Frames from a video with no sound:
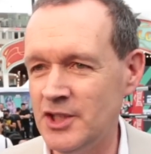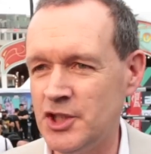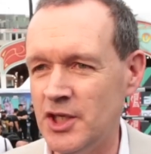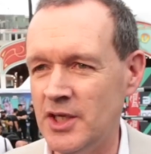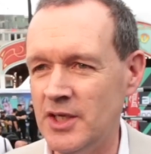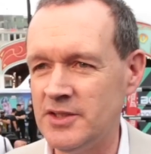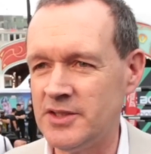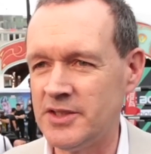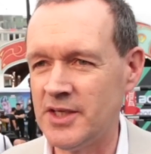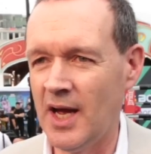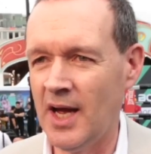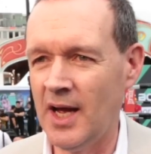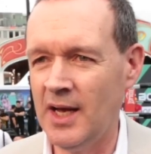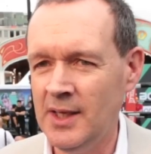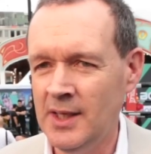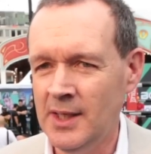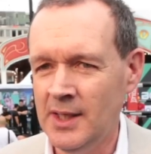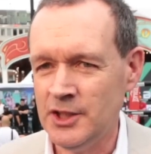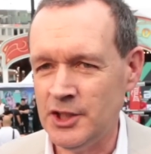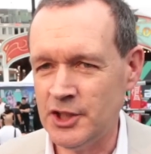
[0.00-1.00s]
She's,
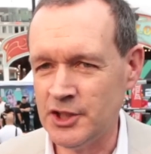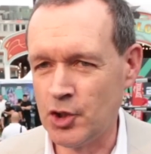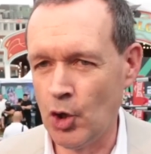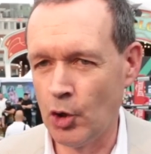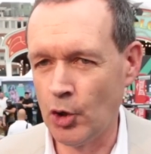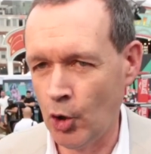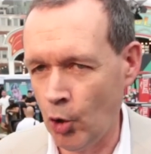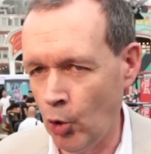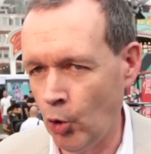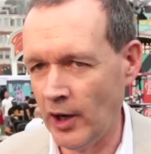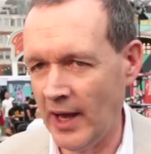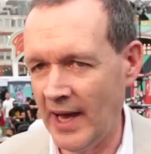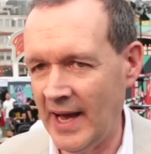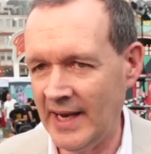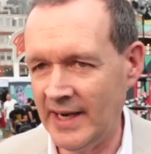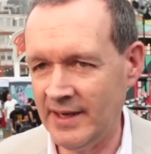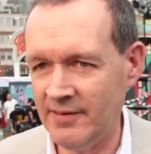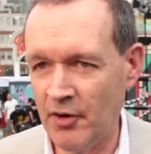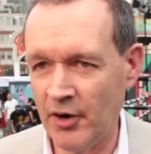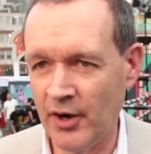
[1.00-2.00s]
uh, she's got it all
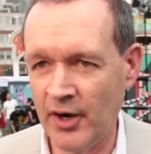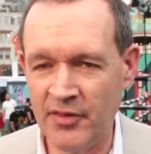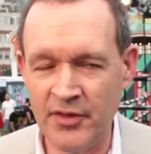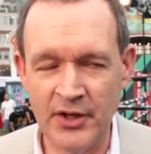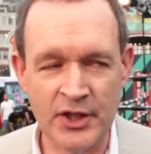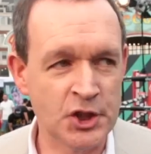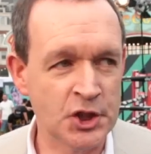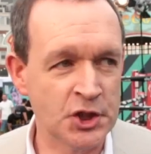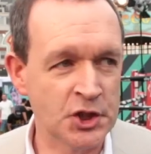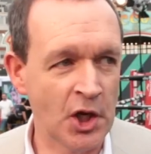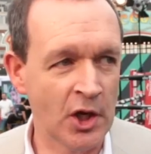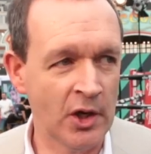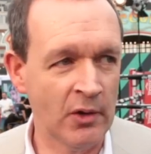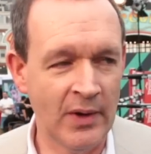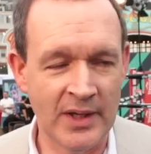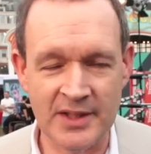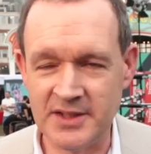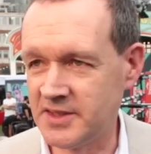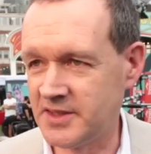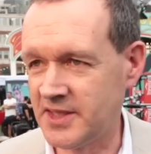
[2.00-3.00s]
ahead of her, and I think she's going
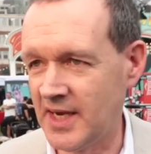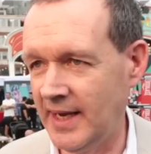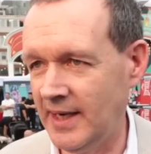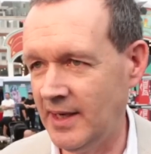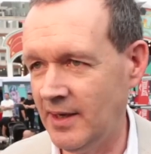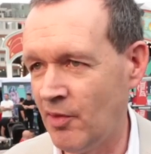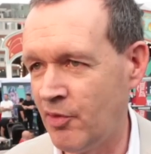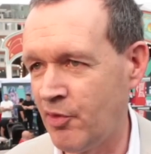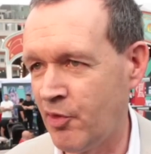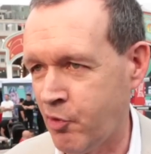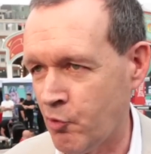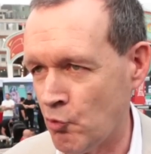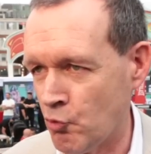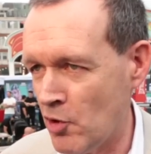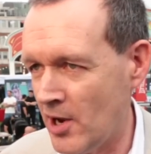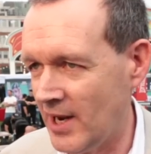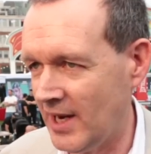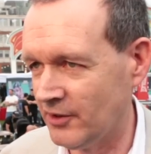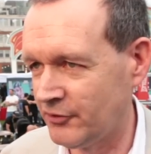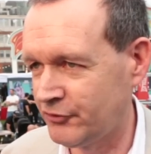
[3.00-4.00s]
to entertain and
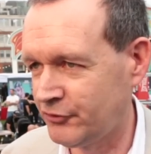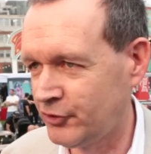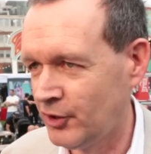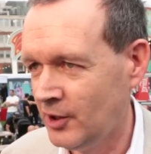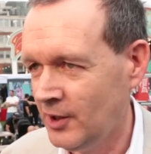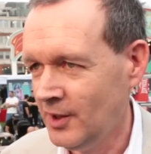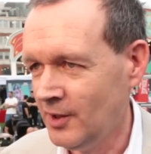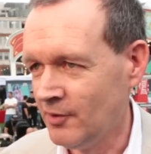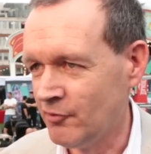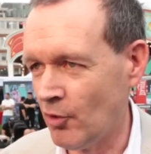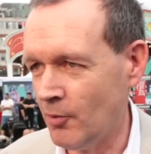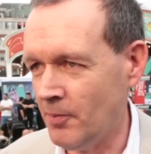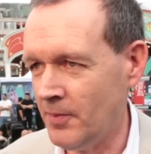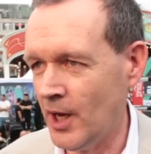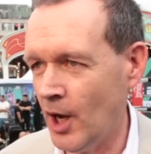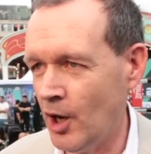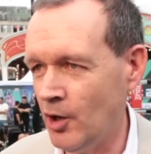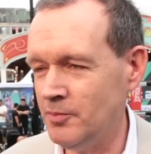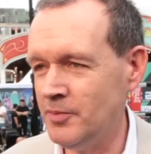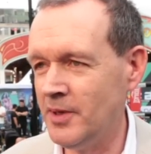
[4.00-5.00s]
thrill us from
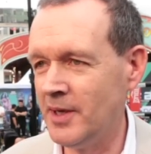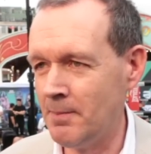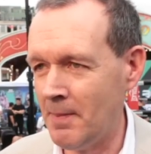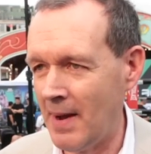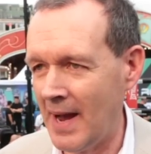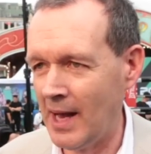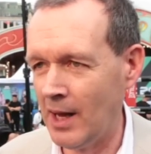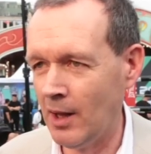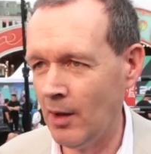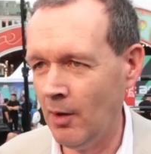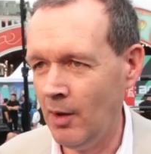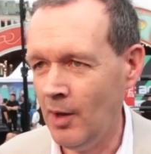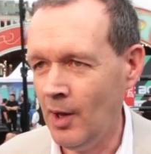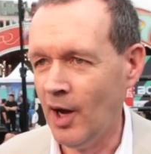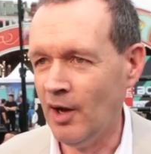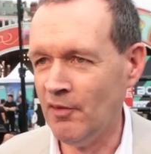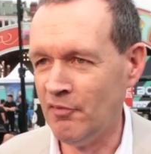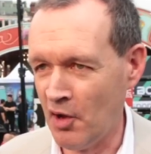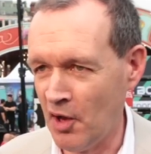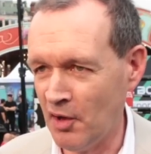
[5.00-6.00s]
the opening bell
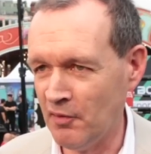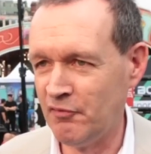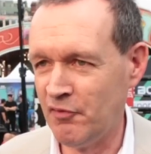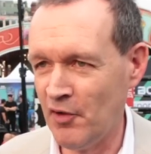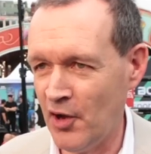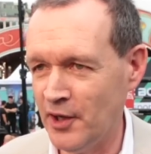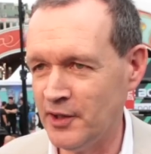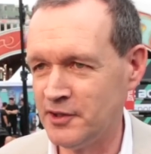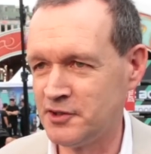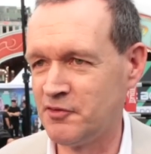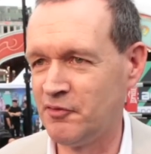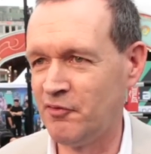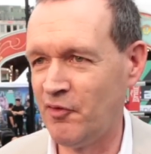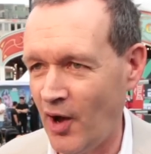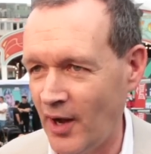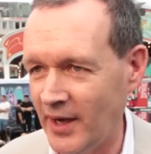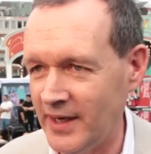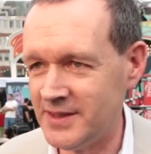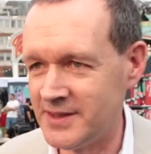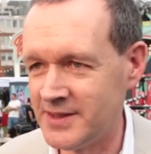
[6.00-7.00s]
of her first
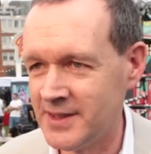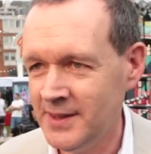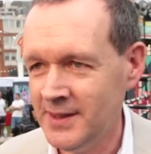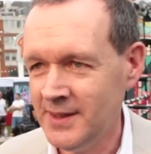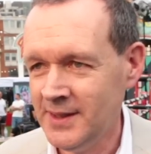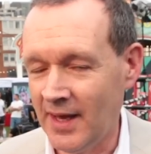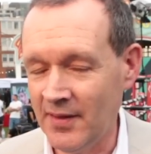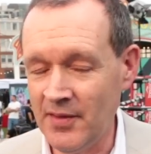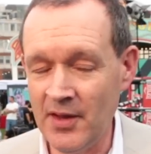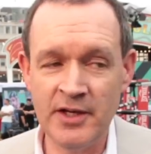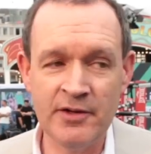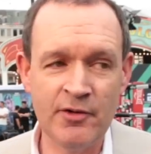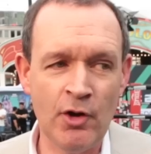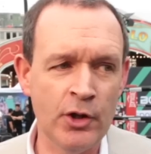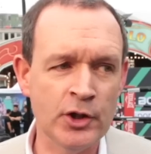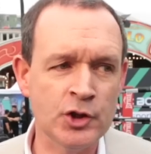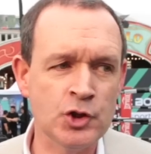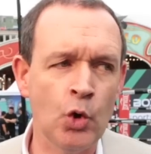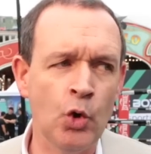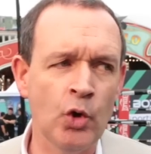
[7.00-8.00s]
fight. And then you've
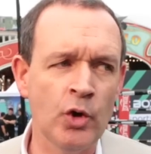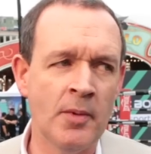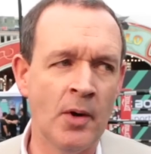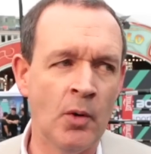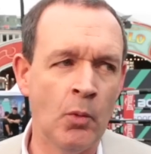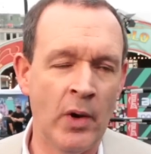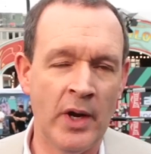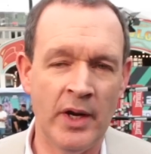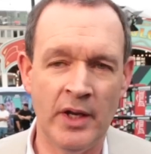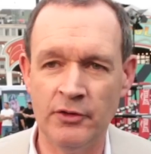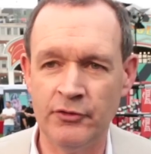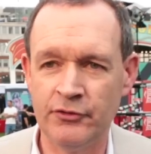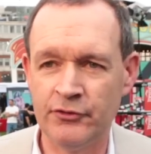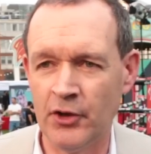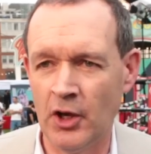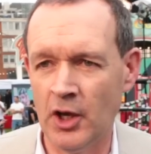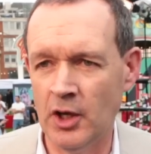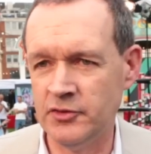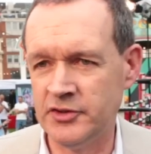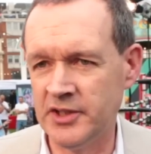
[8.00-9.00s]
got the tournament winners.
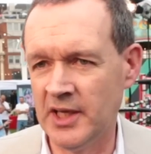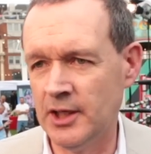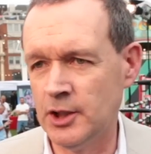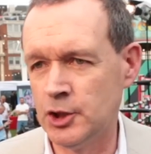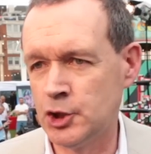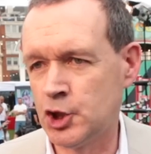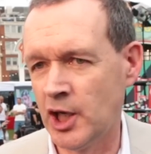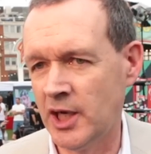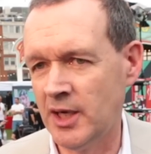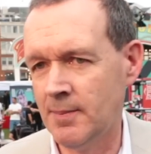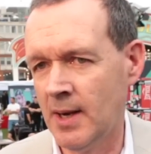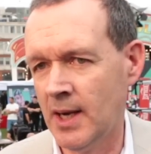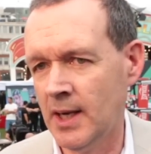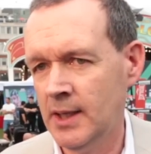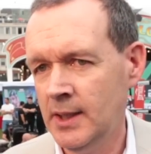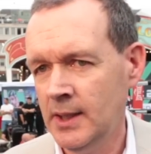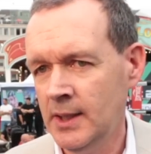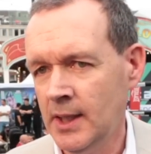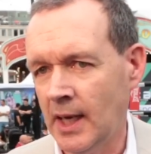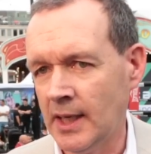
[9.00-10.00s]
So Dylan Chima
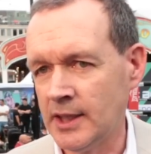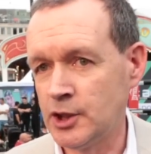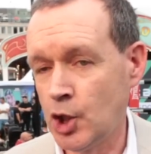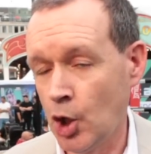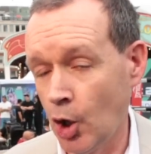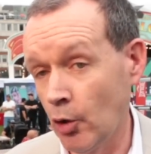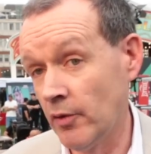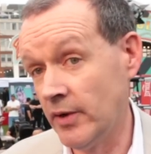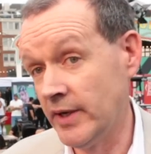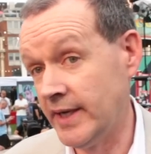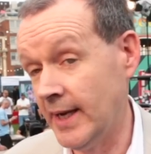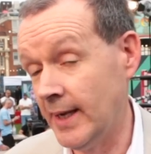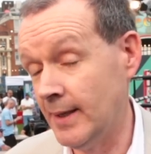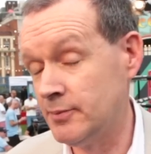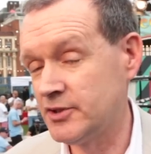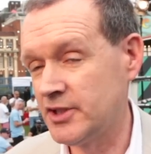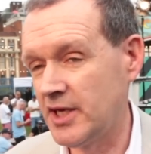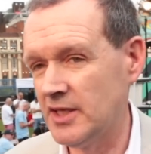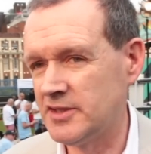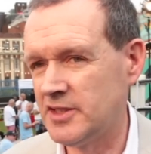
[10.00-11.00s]
and Corey
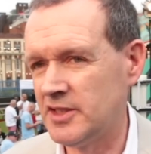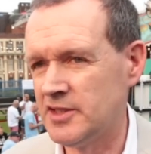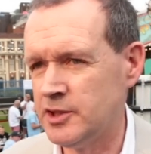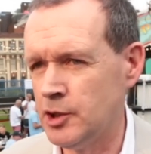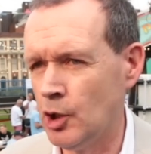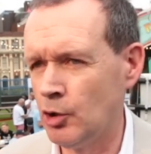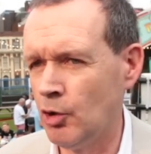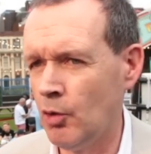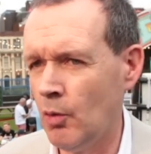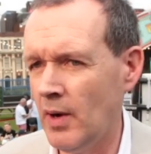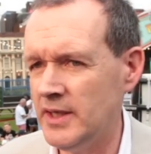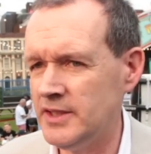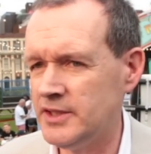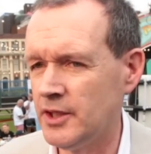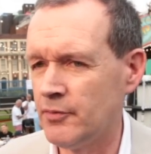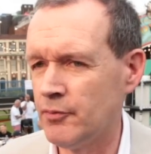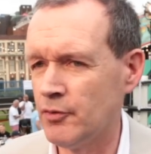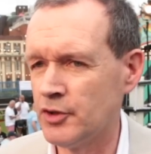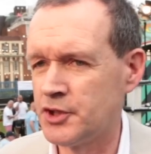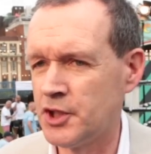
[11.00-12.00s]
Gibbs gets his
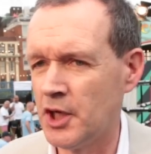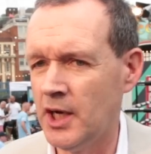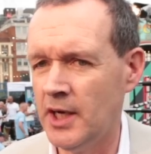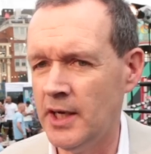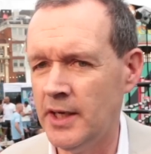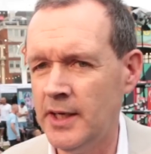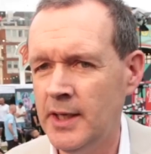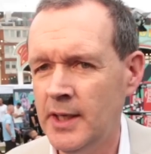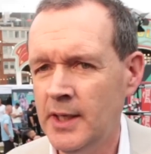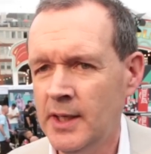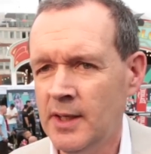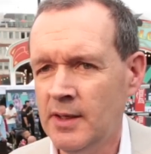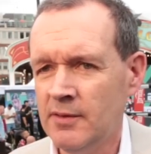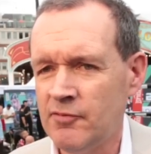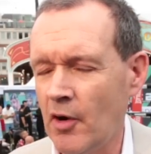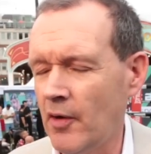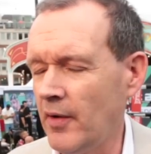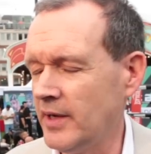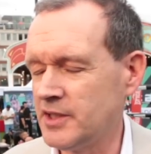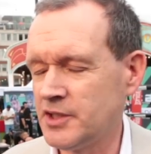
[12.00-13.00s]
long-awaited return.
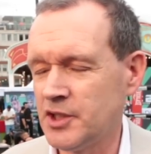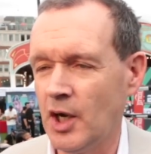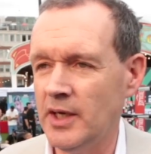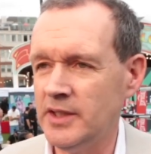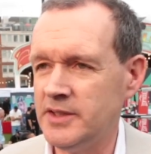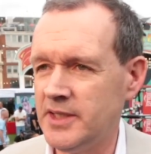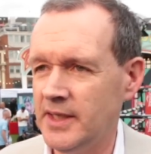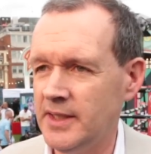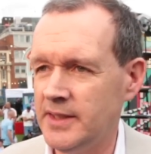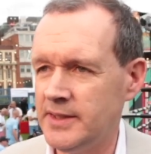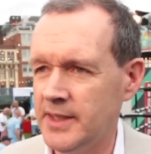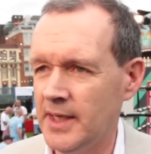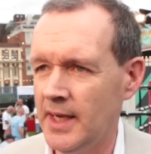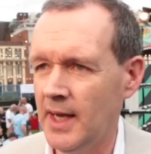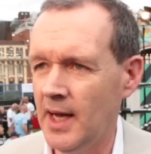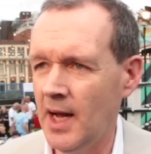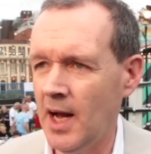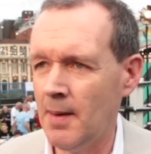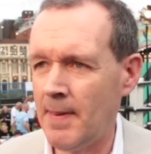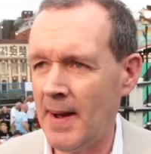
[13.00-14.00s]
Very excited
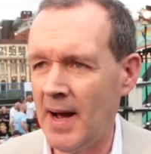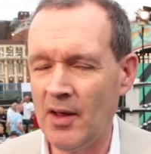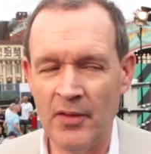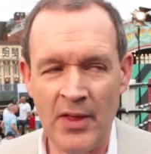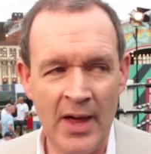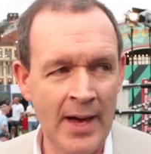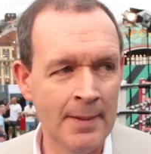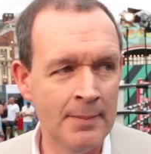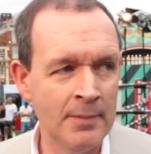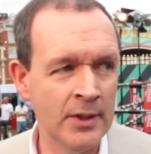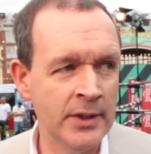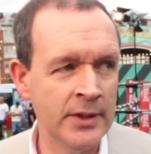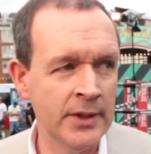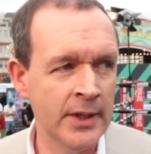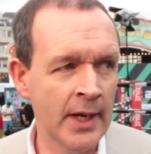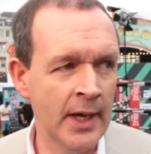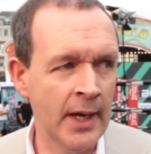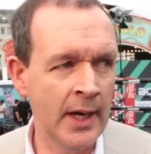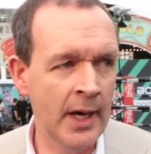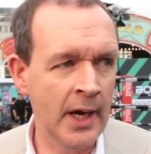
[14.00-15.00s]
uh, about them and,
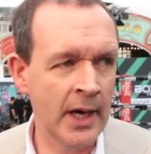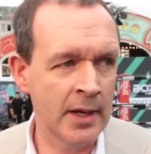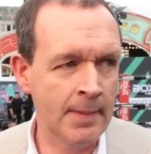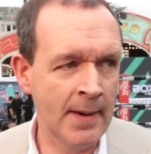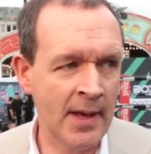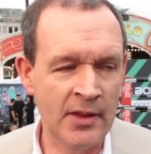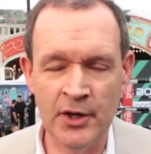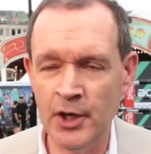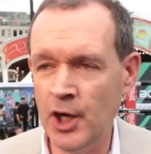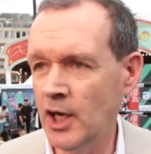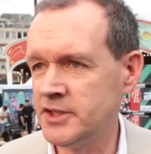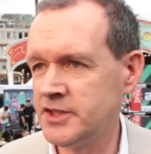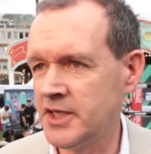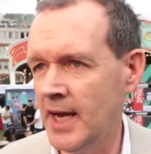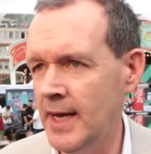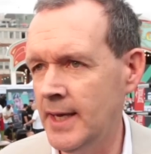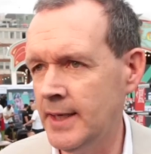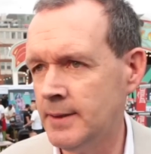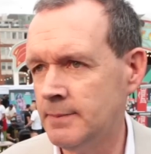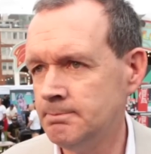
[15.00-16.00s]
uh, and about the night
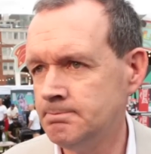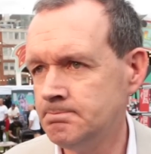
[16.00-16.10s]
ahead.